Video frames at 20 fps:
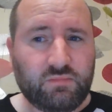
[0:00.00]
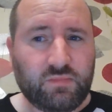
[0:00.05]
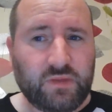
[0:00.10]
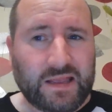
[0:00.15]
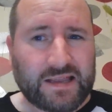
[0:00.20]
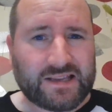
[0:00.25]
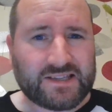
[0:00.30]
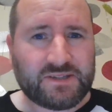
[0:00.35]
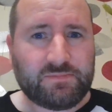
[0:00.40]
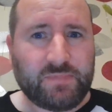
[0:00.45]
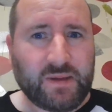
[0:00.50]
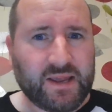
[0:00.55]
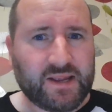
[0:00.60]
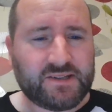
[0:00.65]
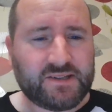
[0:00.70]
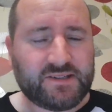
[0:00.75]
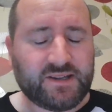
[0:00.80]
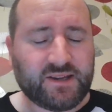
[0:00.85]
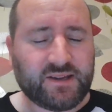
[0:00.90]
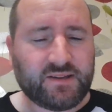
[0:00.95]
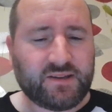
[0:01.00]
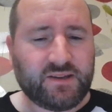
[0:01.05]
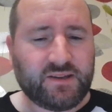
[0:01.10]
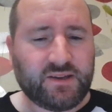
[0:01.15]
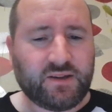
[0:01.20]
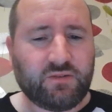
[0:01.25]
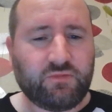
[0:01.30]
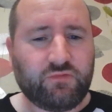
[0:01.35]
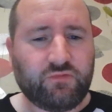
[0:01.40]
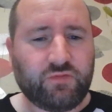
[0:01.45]
expecting,
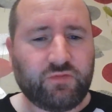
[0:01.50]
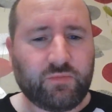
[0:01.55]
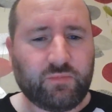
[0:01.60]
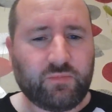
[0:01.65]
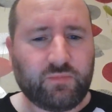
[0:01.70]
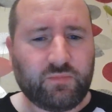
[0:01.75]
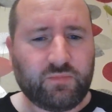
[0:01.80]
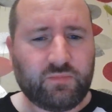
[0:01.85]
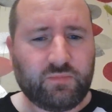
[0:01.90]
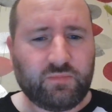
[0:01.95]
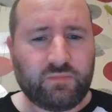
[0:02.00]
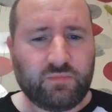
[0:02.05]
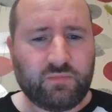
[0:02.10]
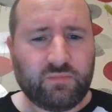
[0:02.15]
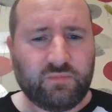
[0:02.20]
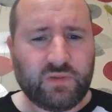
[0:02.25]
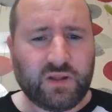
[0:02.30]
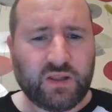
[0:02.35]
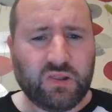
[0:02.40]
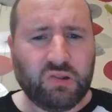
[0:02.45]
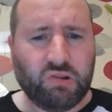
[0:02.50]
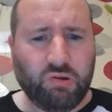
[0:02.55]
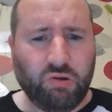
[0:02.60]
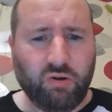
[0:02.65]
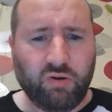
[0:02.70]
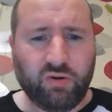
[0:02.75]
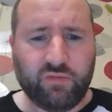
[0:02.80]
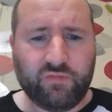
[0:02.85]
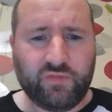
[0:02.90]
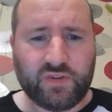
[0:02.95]
from a
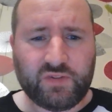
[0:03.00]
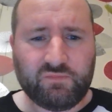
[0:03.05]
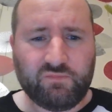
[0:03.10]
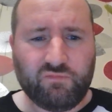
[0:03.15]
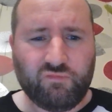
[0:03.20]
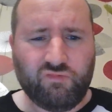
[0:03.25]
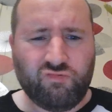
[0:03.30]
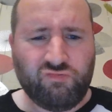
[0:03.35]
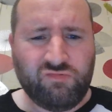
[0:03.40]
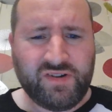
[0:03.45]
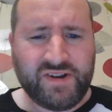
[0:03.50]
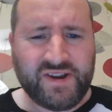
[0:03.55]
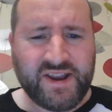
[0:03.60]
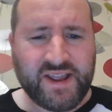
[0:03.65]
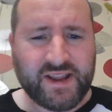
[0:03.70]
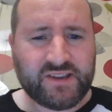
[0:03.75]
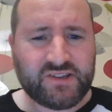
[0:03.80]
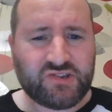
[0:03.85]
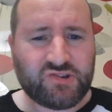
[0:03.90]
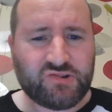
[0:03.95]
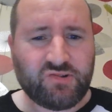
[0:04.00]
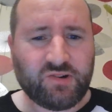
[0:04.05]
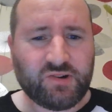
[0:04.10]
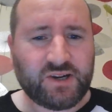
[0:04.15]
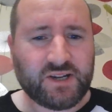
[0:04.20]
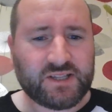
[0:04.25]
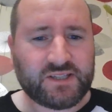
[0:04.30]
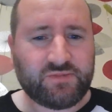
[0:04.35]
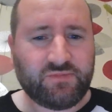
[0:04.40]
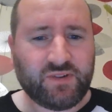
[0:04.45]
lot of the strong
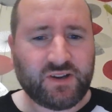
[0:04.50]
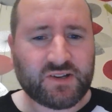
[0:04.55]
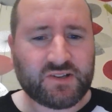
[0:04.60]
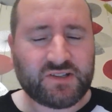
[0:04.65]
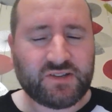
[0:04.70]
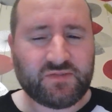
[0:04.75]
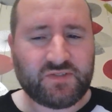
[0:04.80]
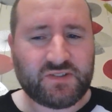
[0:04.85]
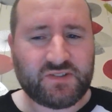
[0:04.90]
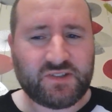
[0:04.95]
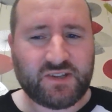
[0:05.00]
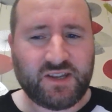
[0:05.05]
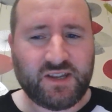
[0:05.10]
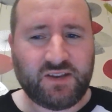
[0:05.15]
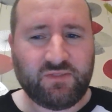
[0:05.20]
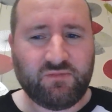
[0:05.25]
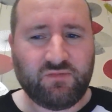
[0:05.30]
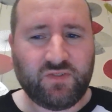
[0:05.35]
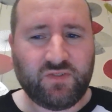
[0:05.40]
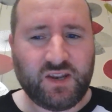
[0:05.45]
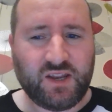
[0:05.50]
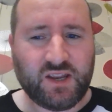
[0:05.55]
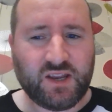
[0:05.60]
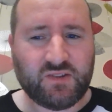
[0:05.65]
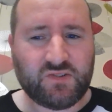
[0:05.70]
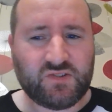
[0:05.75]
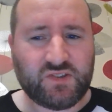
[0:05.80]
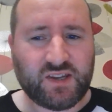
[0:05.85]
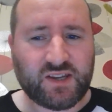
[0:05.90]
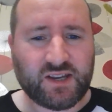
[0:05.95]
negative reaction I've seen,
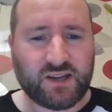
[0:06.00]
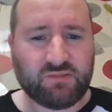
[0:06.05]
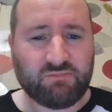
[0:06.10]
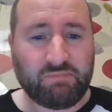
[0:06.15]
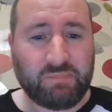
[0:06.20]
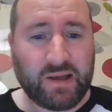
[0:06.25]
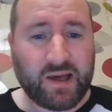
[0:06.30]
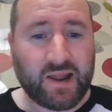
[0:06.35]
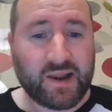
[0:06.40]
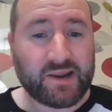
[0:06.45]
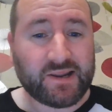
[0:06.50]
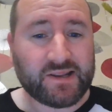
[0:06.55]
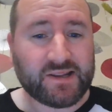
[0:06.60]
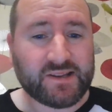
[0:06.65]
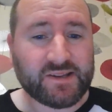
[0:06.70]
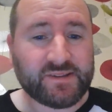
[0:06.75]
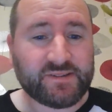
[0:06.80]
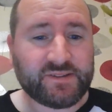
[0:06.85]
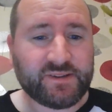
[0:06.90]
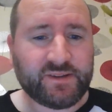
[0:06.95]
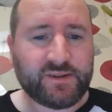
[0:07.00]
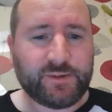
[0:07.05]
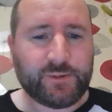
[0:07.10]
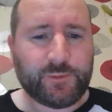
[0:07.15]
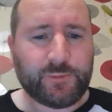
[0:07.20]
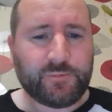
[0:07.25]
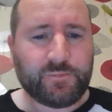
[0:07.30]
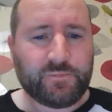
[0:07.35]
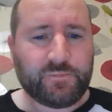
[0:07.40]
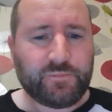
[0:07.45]
videos saying how bad it is,
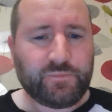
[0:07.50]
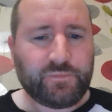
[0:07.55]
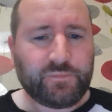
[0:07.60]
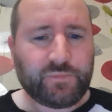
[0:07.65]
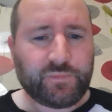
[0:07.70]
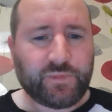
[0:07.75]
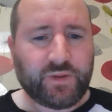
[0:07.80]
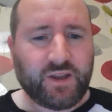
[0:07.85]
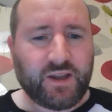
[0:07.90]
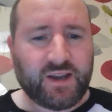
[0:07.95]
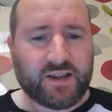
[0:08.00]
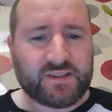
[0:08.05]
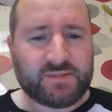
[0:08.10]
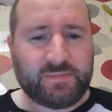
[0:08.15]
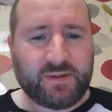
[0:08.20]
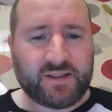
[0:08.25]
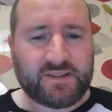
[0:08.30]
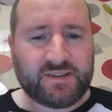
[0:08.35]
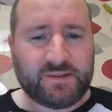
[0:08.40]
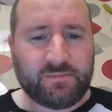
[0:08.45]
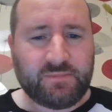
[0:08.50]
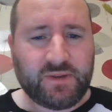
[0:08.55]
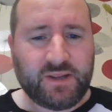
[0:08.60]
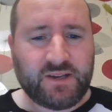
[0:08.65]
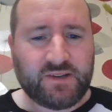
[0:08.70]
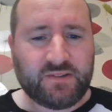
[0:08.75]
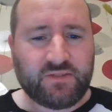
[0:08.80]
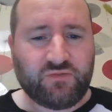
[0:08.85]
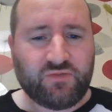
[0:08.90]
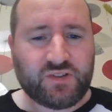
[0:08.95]
I expected
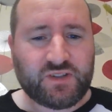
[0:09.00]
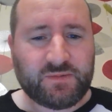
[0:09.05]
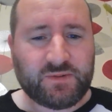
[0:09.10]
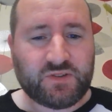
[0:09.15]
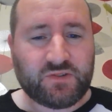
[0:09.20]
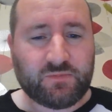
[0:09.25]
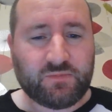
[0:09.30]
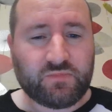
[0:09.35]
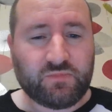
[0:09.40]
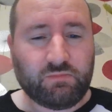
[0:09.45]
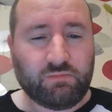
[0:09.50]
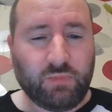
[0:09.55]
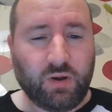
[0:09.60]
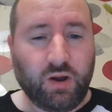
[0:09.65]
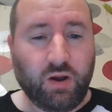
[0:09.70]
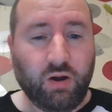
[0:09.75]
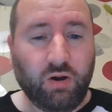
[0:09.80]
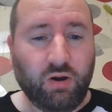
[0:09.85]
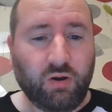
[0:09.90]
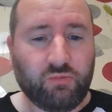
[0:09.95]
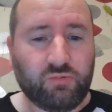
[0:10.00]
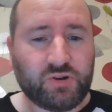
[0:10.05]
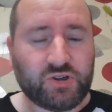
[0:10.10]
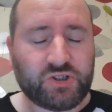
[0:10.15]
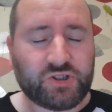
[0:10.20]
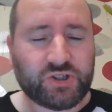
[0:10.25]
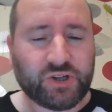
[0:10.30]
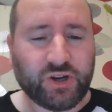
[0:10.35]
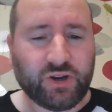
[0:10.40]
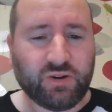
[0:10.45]
immediately for it to be some horror
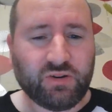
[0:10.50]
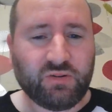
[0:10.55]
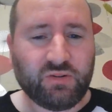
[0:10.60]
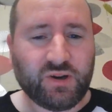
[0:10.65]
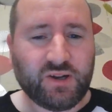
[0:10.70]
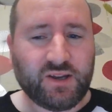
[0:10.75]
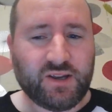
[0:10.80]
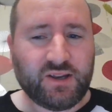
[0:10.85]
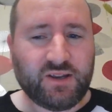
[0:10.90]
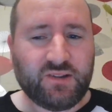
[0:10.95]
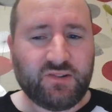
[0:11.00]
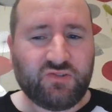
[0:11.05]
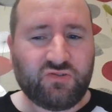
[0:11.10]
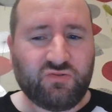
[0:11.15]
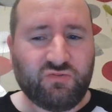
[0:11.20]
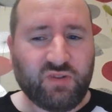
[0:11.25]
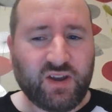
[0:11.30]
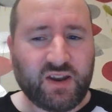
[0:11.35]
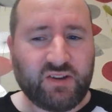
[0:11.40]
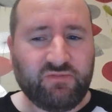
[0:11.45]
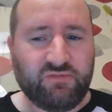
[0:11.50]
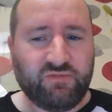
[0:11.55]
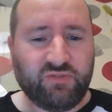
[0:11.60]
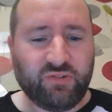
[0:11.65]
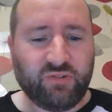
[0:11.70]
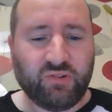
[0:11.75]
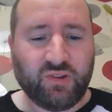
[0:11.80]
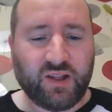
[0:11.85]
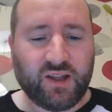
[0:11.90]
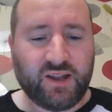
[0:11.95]
show.
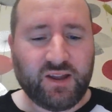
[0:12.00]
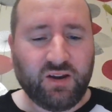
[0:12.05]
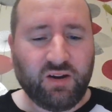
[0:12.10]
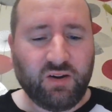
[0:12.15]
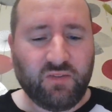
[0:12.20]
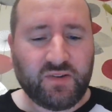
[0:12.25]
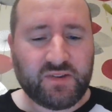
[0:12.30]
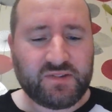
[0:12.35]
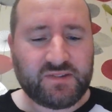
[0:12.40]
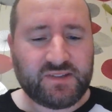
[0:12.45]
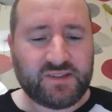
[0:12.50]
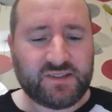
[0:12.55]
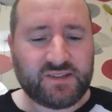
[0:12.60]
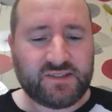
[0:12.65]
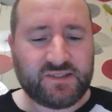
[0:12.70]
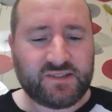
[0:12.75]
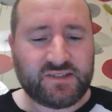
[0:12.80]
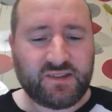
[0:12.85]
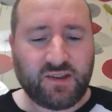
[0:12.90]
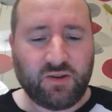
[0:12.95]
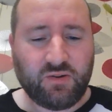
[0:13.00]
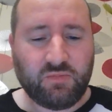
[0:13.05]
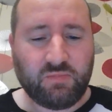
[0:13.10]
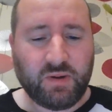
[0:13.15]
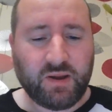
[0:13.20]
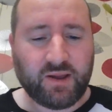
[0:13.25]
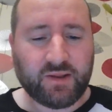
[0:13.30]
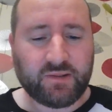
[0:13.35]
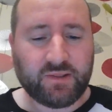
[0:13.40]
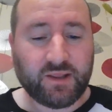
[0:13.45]
Dreadful, like, oh, this is so
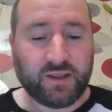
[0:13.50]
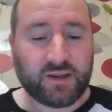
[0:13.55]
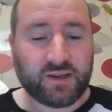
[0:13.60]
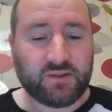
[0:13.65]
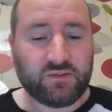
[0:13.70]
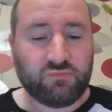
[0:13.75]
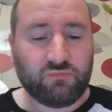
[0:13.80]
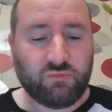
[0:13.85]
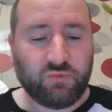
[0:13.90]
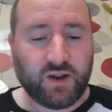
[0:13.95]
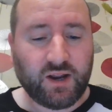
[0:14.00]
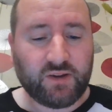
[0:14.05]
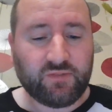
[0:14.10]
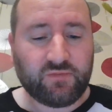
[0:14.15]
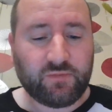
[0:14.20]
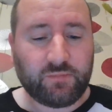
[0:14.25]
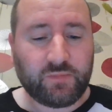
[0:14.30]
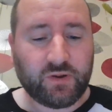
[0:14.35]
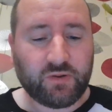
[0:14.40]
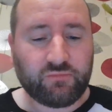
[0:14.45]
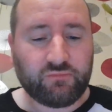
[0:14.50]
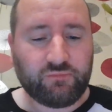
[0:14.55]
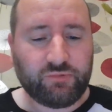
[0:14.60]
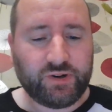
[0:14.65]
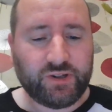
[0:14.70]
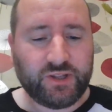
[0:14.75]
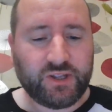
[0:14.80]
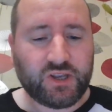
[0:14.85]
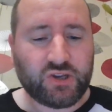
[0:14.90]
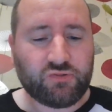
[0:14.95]
bad, like right from the off,
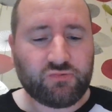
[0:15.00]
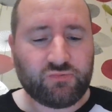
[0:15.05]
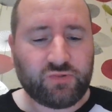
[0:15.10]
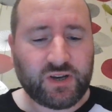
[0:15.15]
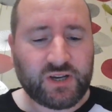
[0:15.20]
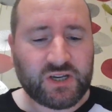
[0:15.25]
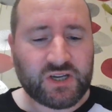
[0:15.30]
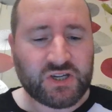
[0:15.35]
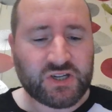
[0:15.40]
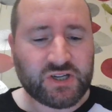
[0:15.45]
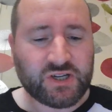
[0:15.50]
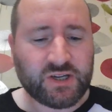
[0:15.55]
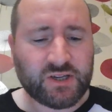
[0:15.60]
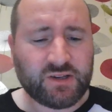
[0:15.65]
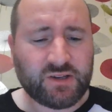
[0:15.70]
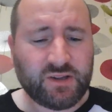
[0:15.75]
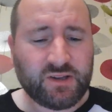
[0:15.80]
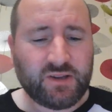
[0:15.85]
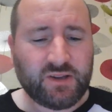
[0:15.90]
really cringy,